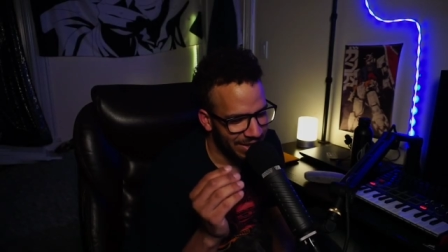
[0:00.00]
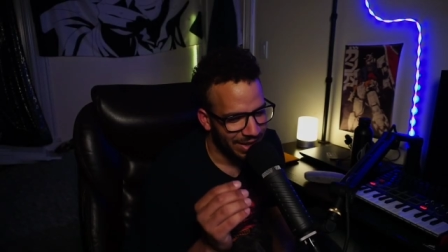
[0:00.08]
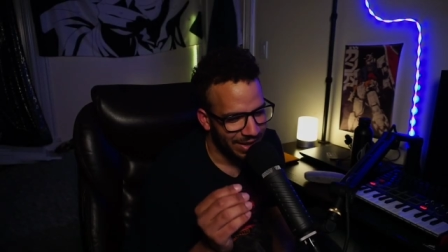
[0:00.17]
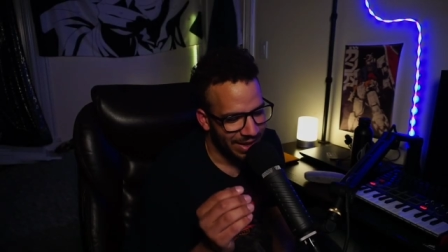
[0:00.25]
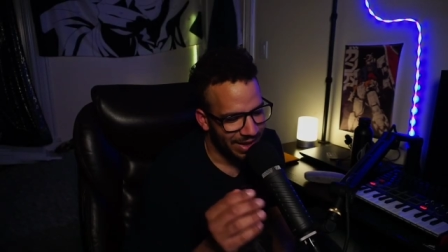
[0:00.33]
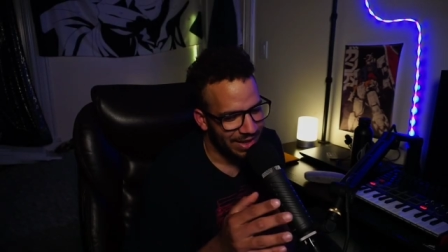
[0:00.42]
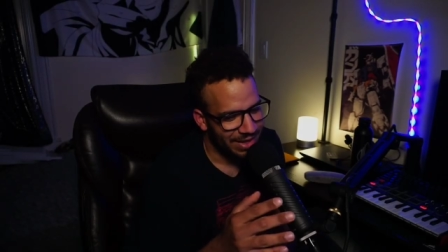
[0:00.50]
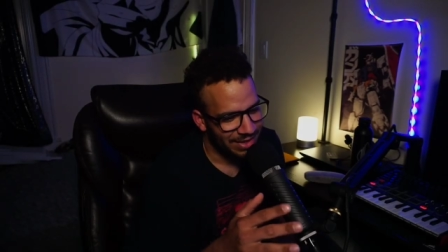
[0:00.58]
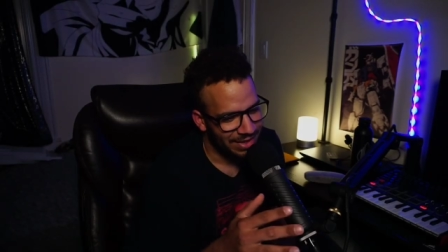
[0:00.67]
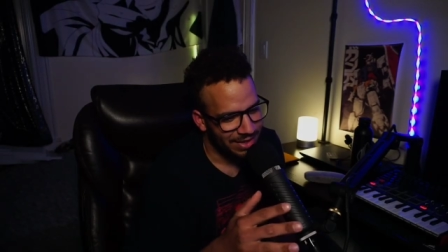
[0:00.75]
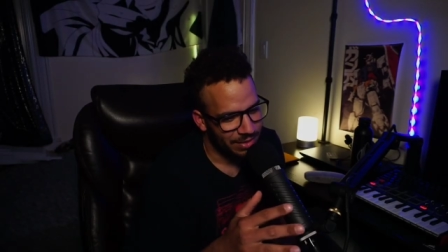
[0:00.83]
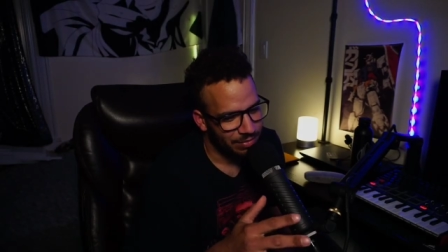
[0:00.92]

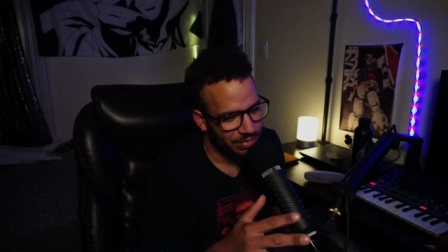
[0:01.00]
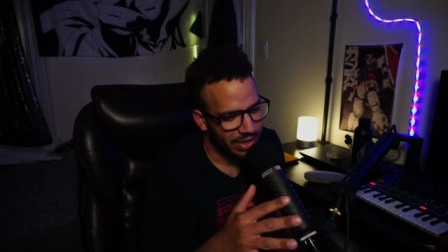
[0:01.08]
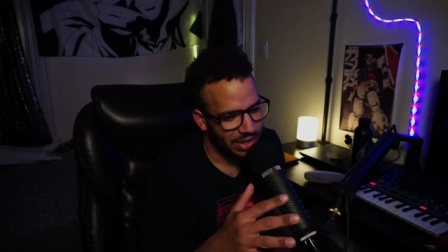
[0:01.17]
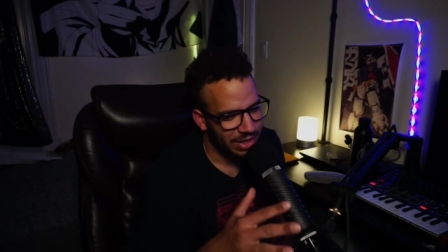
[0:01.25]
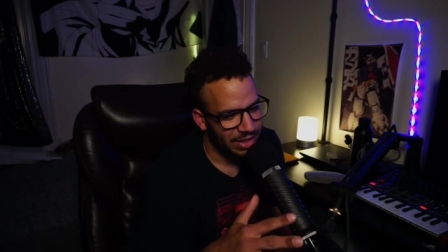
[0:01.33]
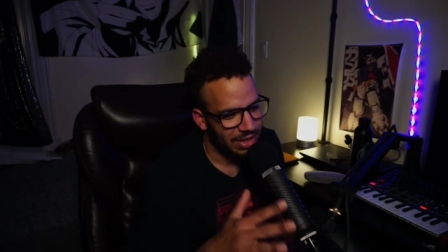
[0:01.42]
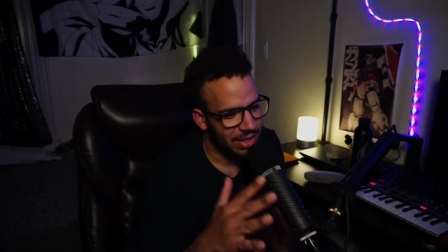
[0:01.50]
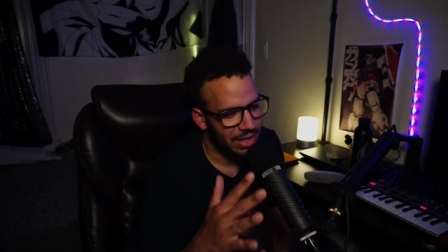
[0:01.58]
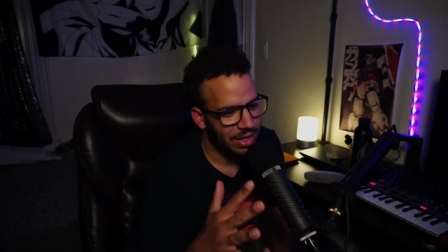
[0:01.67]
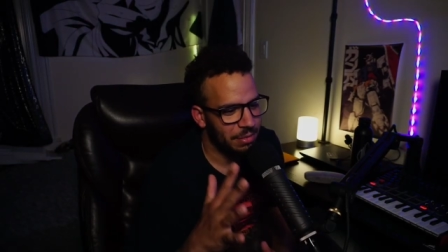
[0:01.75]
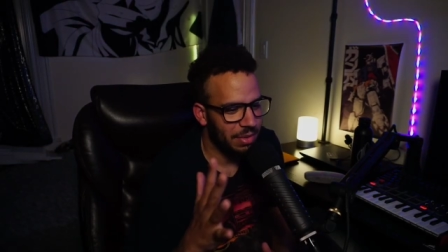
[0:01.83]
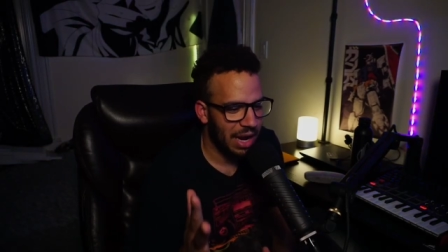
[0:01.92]
and like
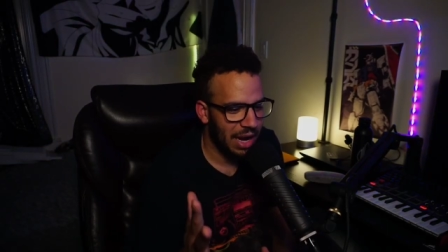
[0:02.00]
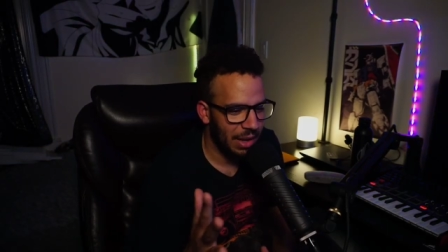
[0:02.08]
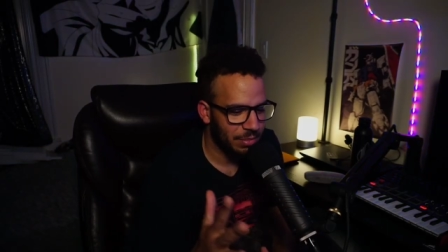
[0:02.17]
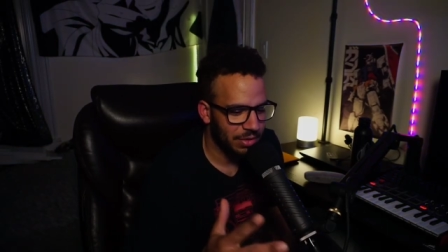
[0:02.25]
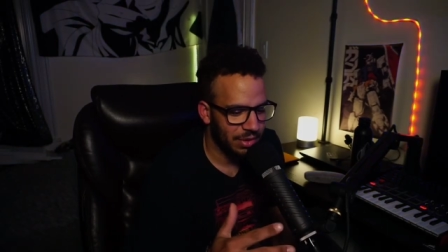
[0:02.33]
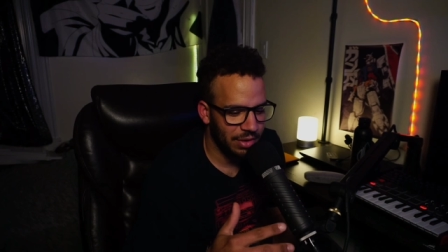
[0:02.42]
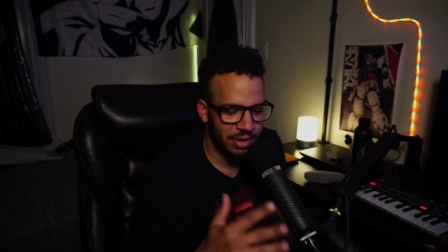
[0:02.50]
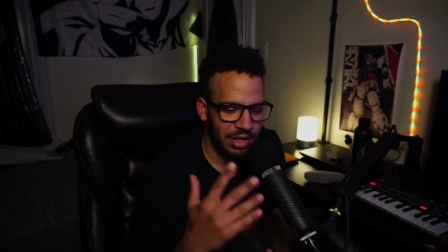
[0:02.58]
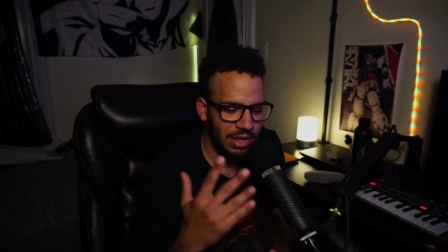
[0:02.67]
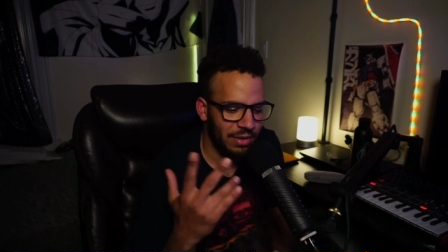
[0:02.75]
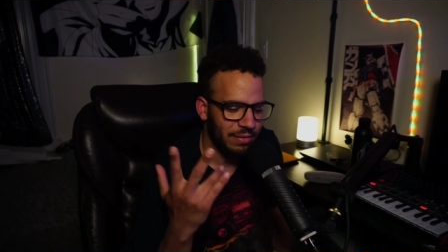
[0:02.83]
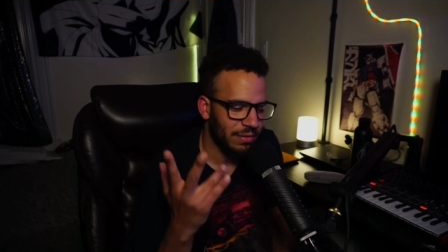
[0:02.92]
getting popular
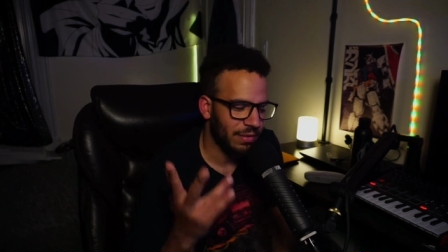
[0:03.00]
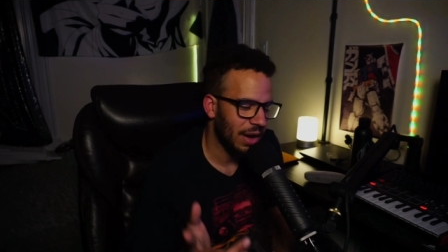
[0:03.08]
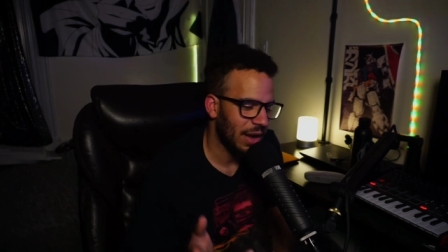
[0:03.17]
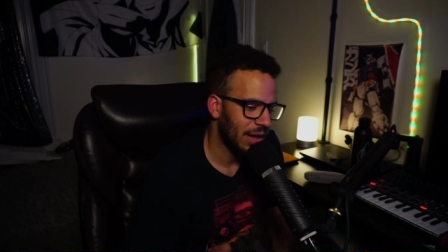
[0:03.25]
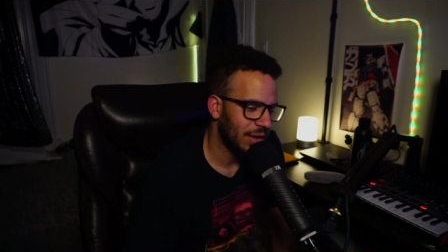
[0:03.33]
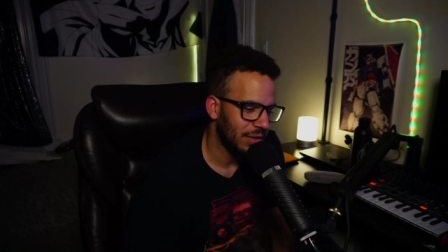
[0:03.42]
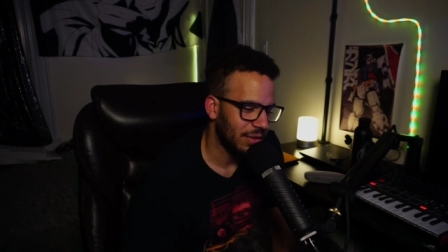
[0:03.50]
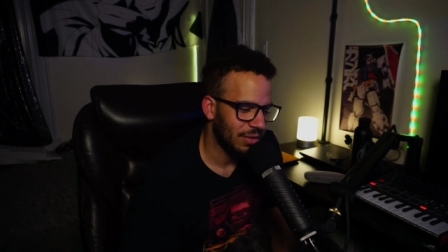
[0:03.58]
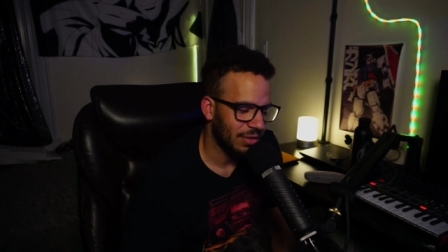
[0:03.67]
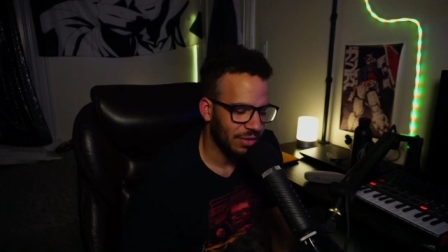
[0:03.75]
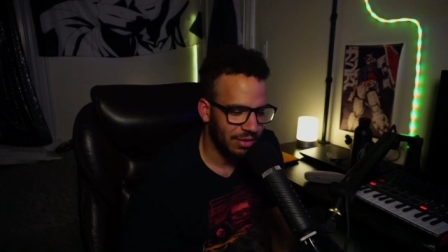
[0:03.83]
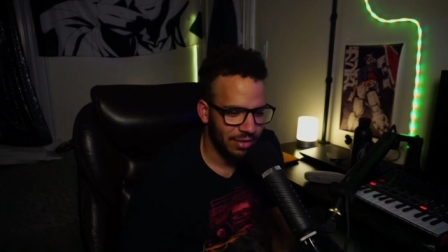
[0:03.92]
getting friends
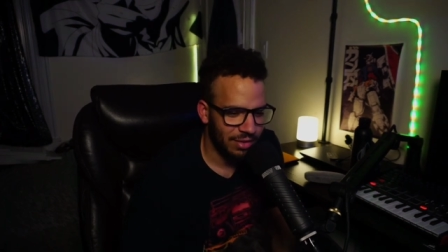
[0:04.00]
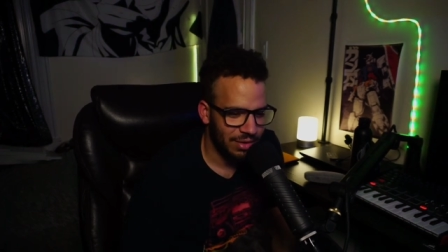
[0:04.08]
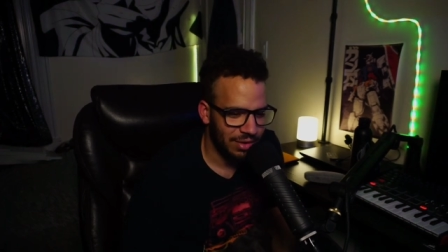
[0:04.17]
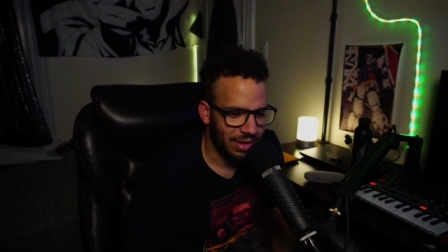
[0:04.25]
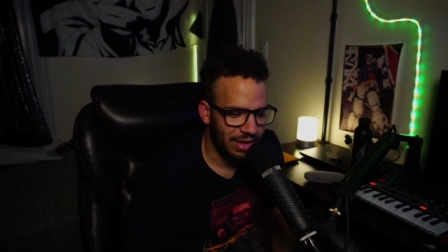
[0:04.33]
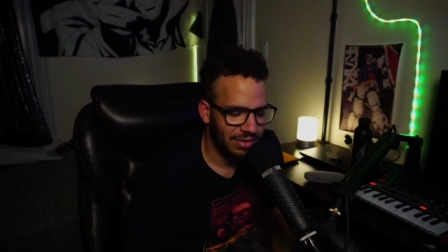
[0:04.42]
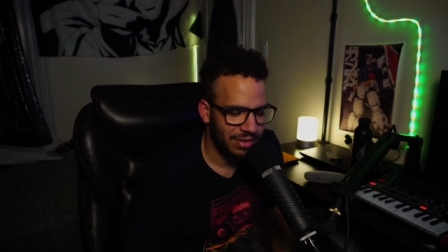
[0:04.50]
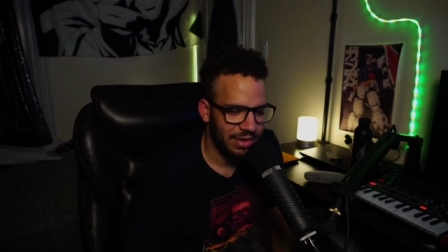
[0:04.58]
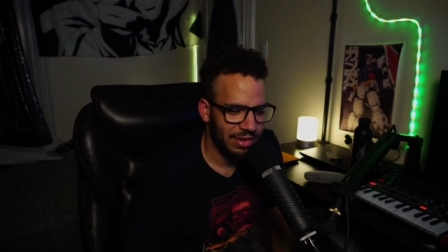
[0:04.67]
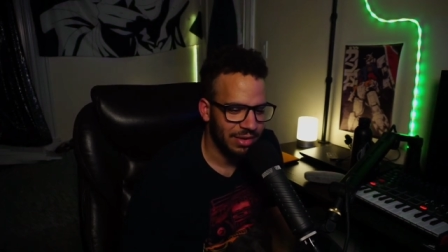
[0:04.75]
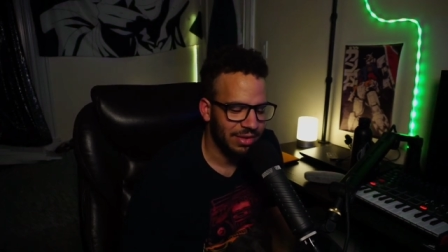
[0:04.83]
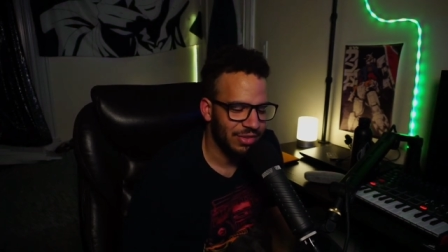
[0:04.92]
that
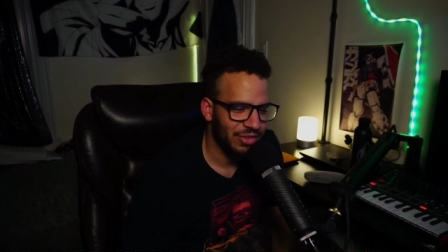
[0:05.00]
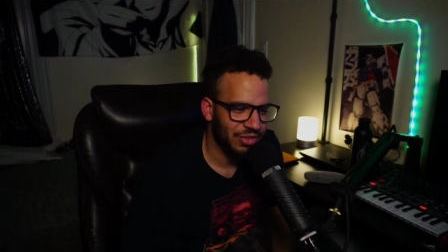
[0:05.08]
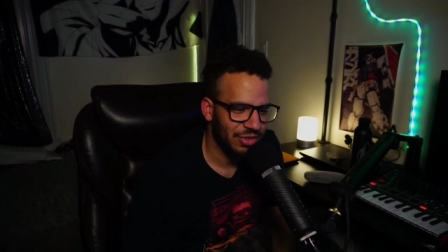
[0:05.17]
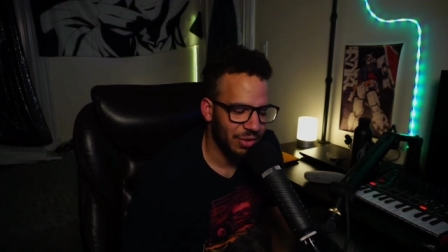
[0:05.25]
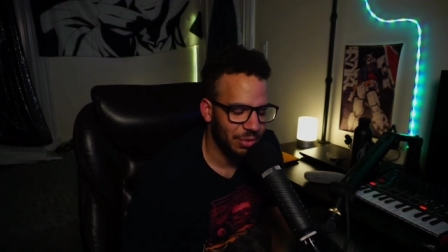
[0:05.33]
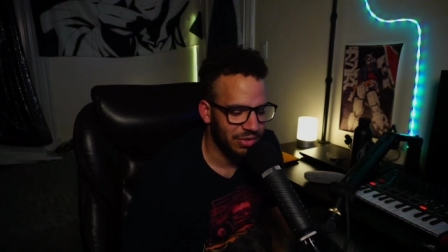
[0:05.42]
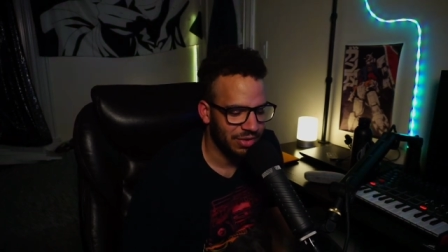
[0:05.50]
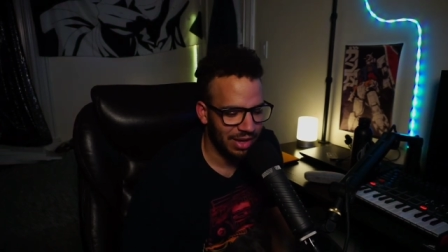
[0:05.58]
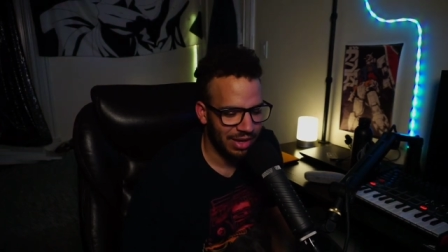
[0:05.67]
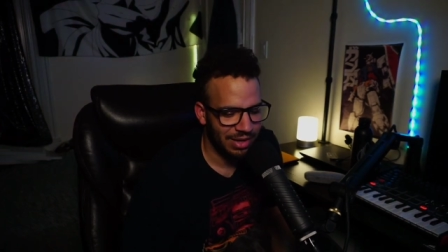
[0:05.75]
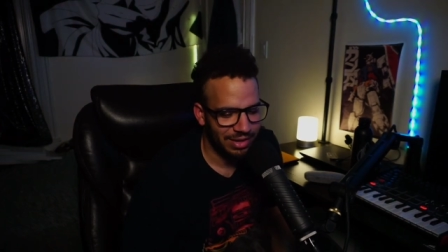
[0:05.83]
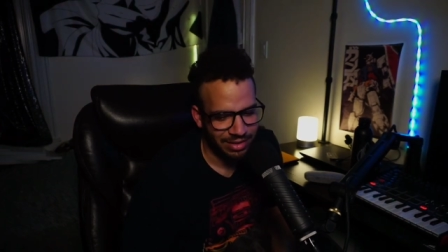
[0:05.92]
sounded so sad